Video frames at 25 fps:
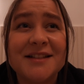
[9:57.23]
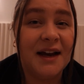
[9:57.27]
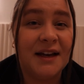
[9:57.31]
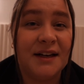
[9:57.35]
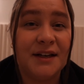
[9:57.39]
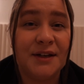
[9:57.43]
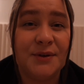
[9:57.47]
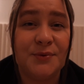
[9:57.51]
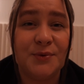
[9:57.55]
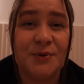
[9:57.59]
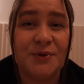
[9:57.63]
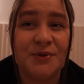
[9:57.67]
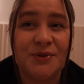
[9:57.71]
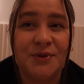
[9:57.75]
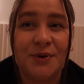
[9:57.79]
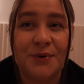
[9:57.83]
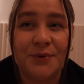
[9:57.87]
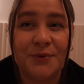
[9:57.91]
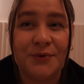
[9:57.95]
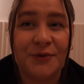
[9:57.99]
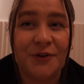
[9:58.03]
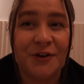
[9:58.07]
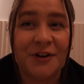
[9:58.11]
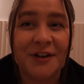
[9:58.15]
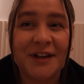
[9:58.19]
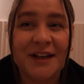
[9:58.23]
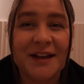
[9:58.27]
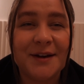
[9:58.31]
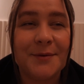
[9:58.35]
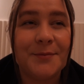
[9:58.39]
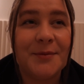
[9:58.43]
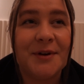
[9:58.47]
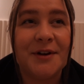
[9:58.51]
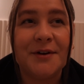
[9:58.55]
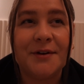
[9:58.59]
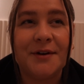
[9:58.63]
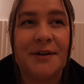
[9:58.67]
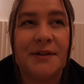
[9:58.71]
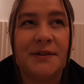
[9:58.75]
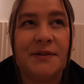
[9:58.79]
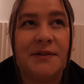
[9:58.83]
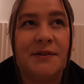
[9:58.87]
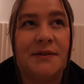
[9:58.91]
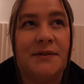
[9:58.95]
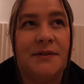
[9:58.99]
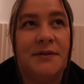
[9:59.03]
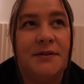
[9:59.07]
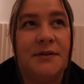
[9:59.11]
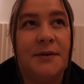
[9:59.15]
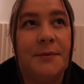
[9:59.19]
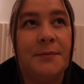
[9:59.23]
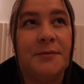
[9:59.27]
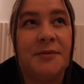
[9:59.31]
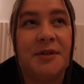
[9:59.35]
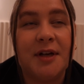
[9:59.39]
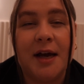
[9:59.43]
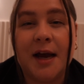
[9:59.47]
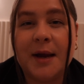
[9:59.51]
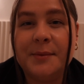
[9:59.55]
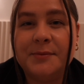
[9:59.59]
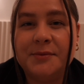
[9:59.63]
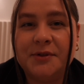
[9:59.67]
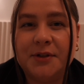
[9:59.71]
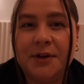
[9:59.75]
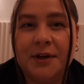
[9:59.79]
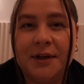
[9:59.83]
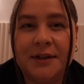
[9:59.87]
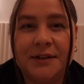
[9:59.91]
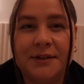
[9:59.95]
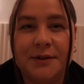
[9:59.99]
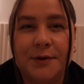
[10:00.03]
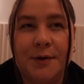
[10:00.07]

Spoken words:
and it was so funny because sometimes at